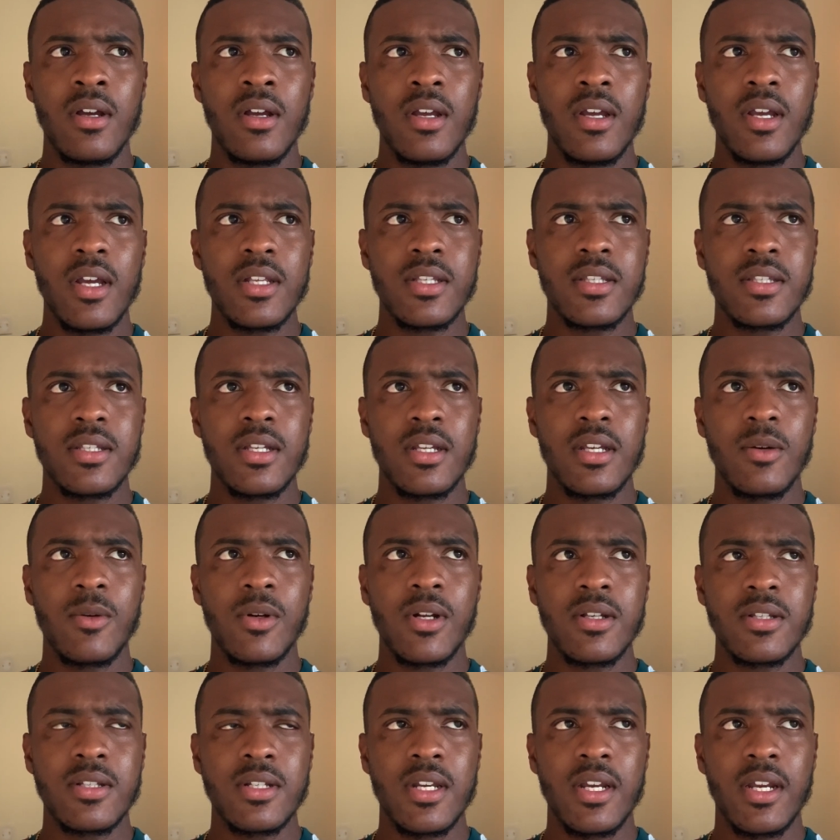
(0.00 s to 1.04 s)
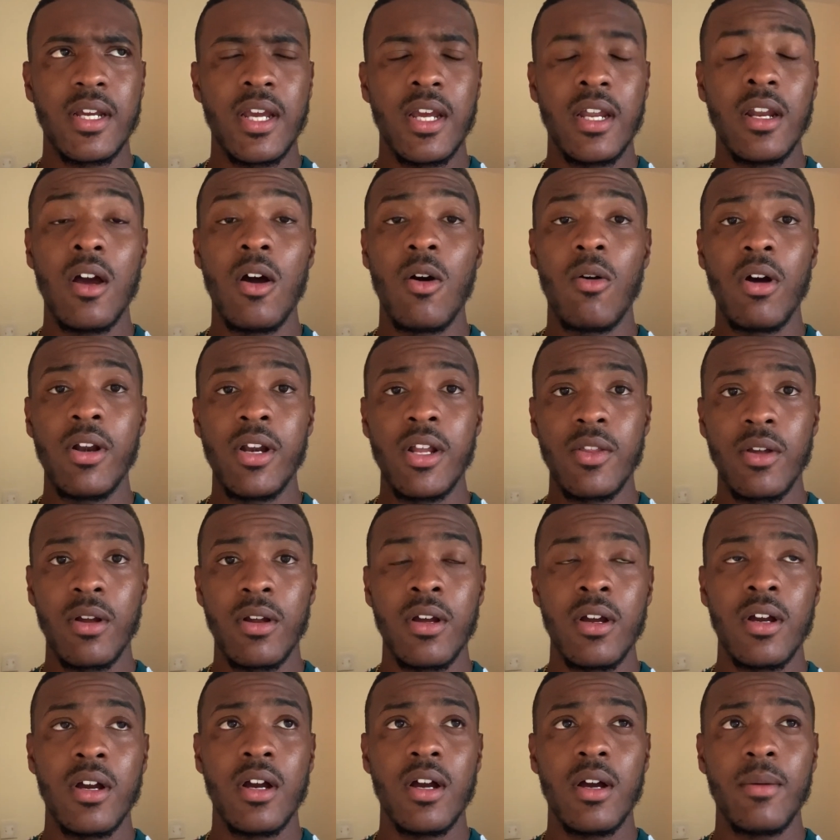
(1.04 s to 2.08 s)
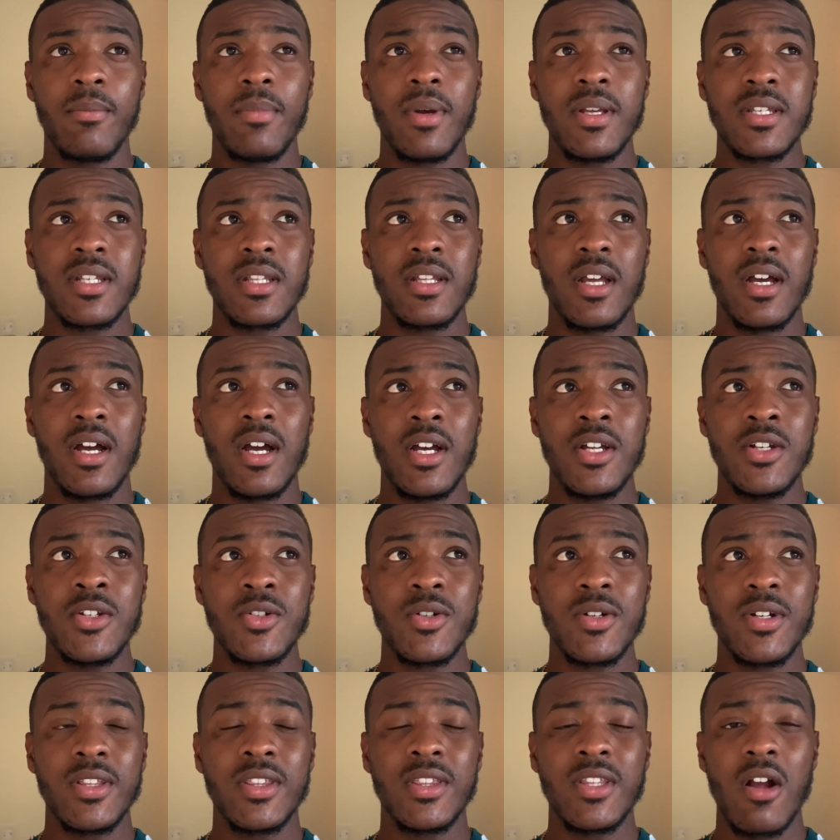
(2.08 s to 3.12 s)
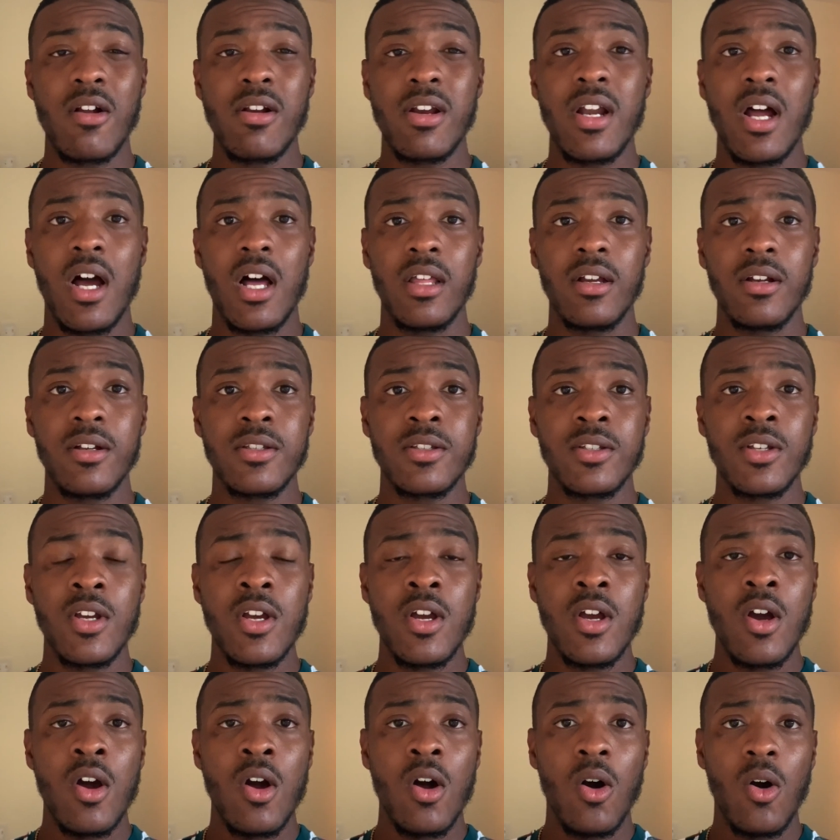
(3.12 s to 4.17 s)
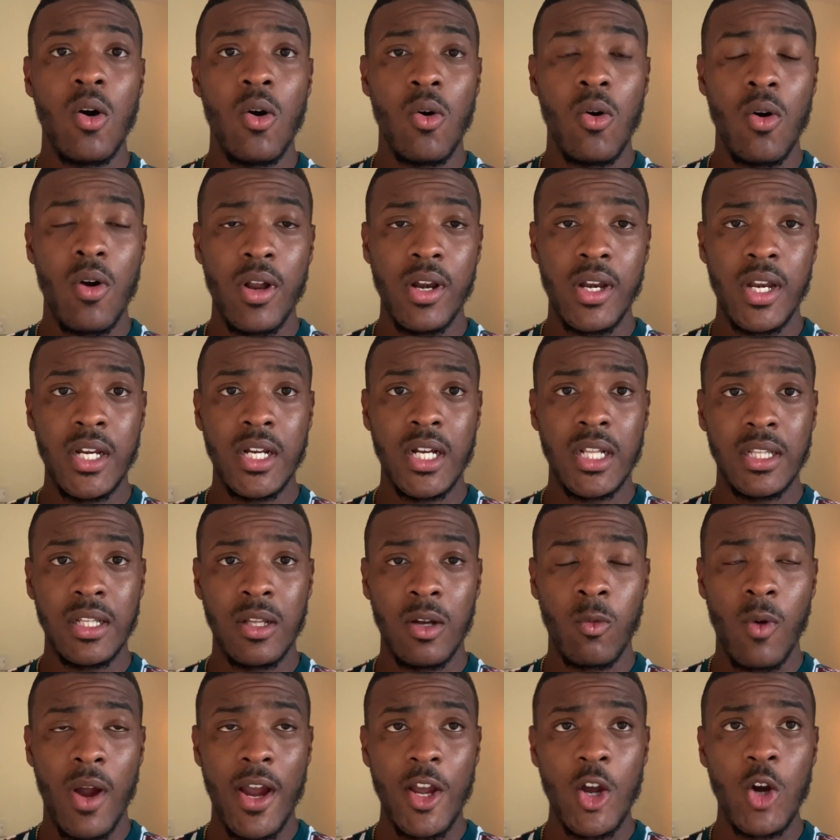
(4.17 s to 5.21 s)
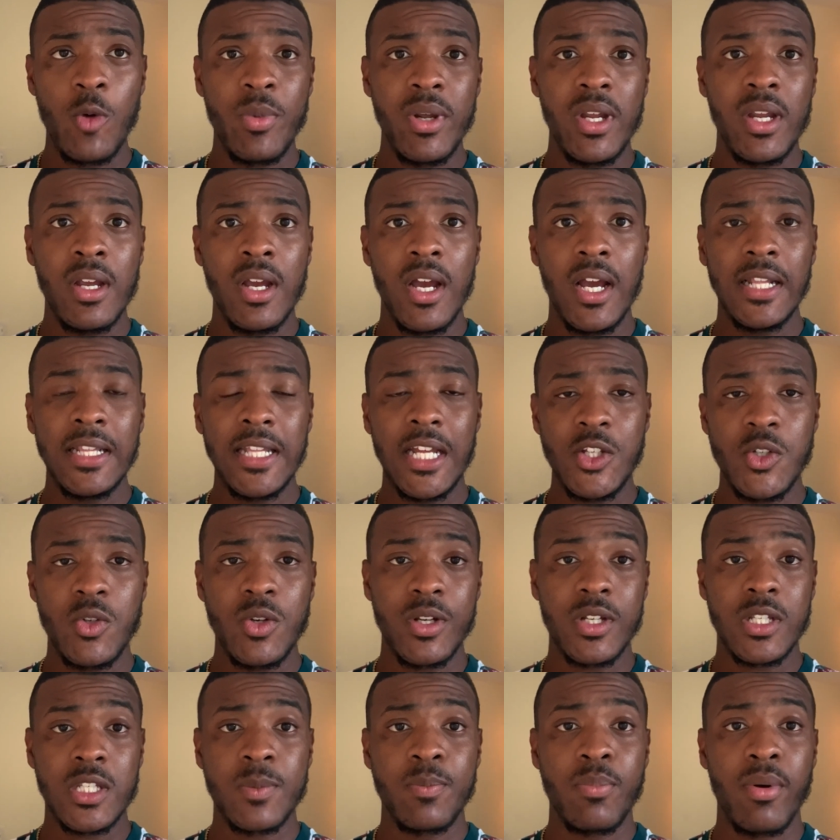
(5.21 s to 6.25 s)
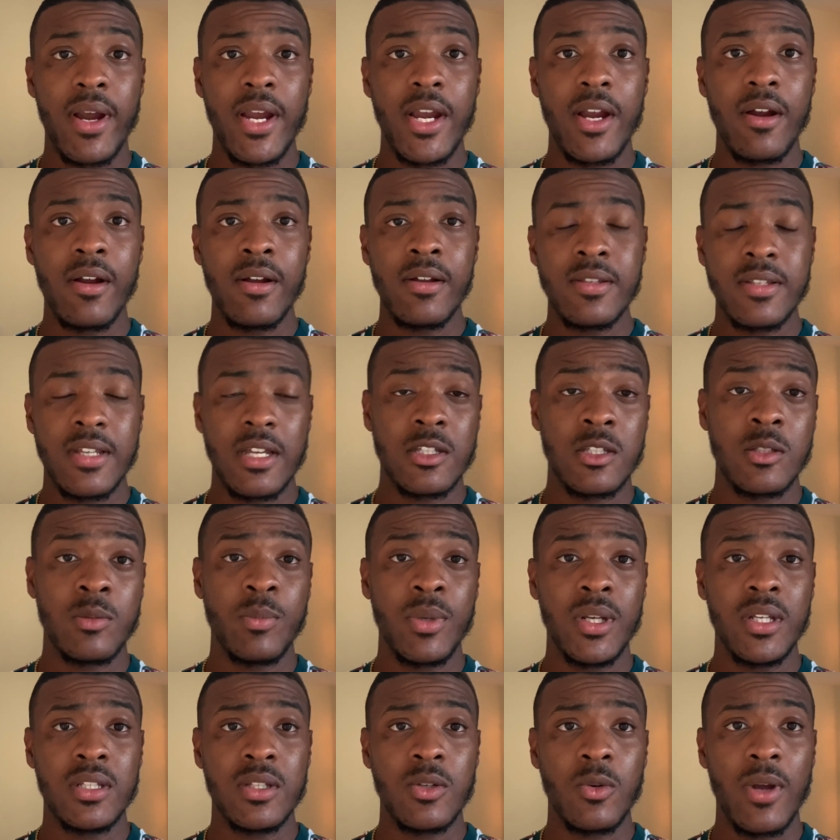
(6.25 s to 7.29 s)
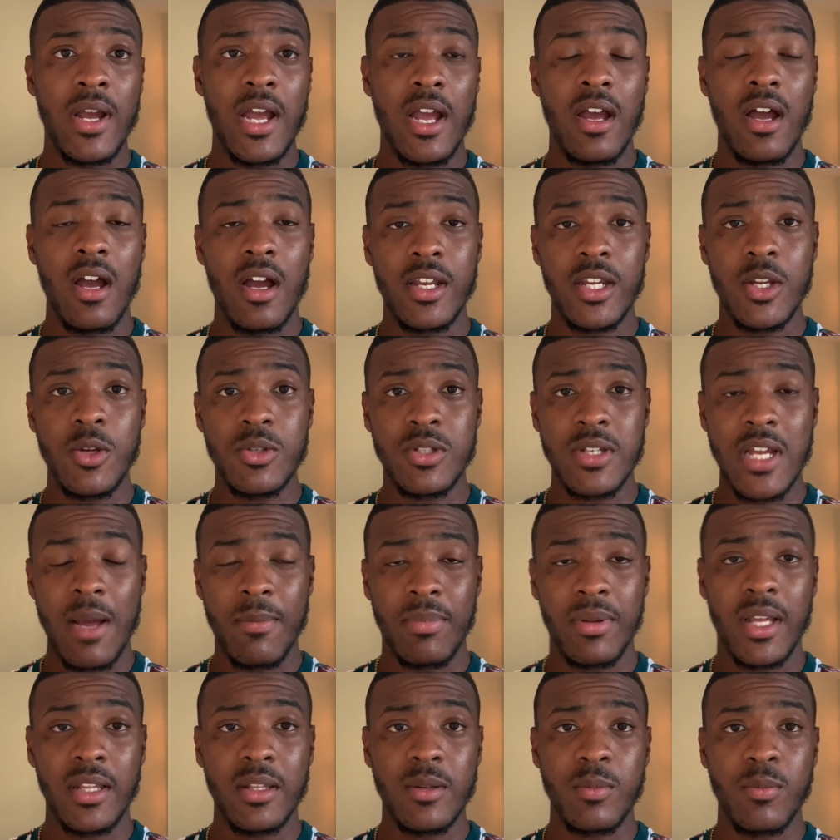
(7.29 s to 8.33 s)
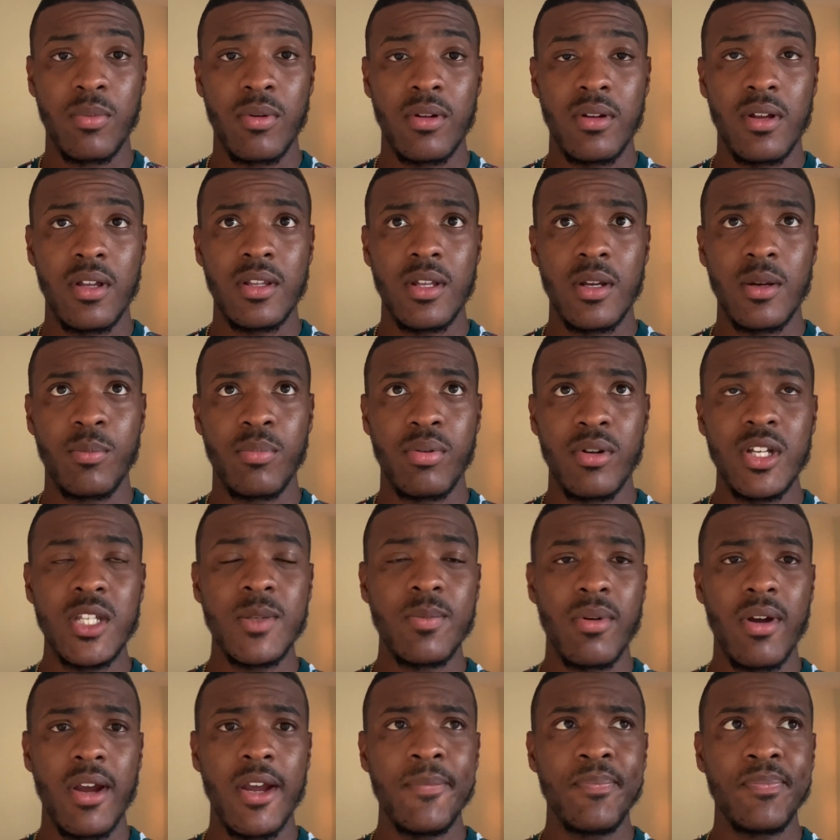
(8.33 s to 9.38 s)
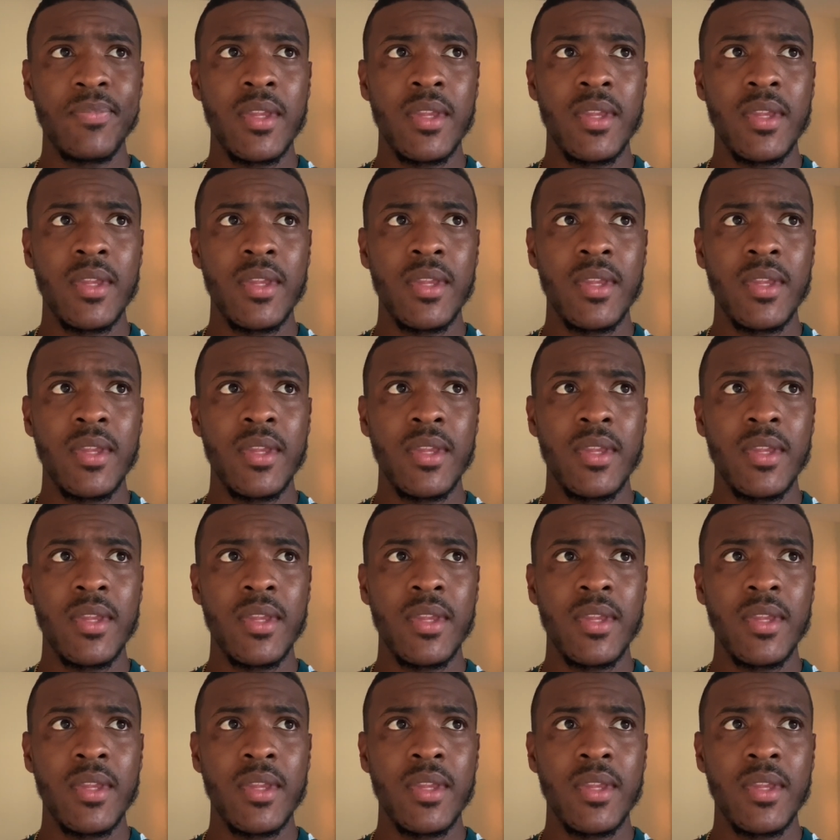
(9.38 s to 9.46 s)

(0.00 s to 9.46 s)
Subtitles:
let's see, what else did I get? Oh, another basically $130 on an Ryobi electric sprayer. So this would be to use to applicate the pre-spray.